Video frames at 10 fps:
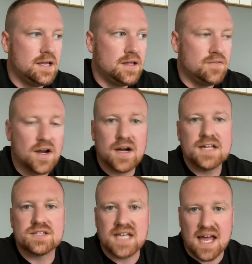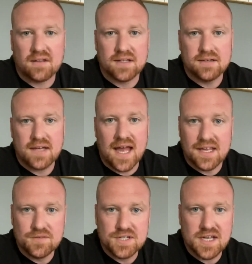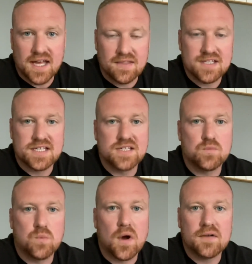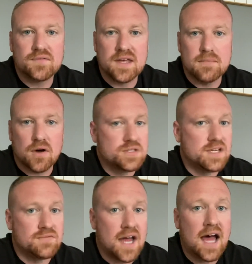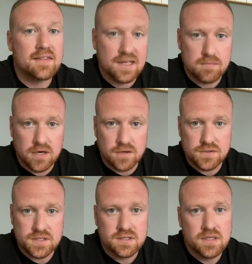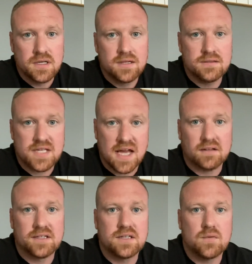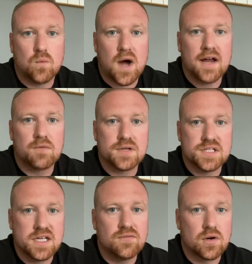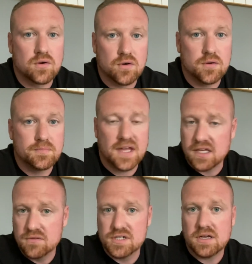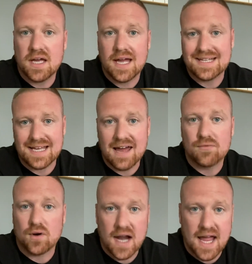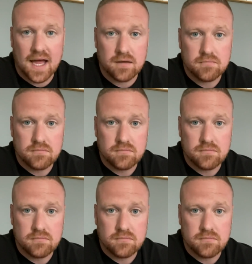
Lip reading: there is talent at UGA. This is one of the most, if not the most, talented wide receiver group that UGA has ever had,